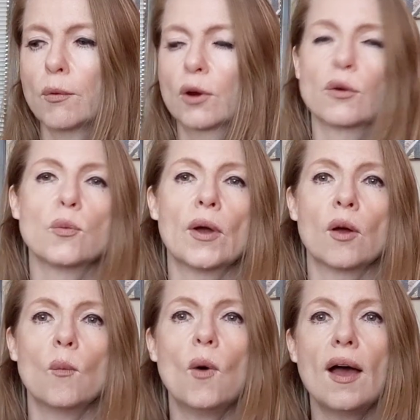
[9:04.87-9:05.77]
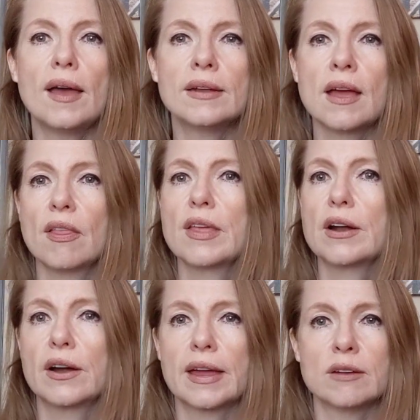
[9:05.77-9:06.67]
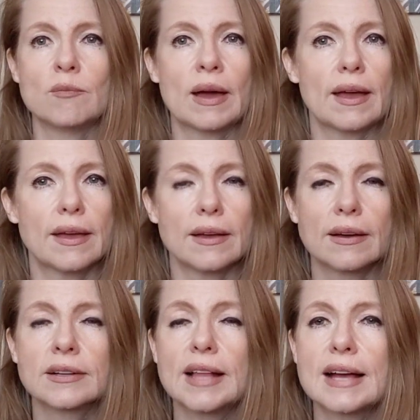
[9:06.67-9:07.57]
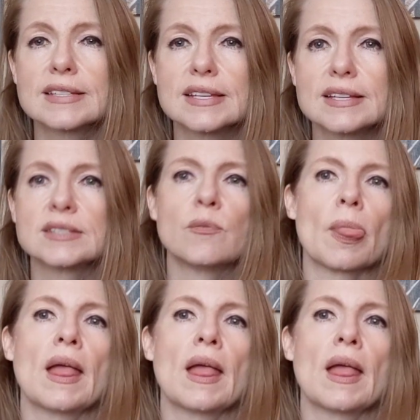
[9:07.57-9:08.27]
work with one-on-one, that are in my classes.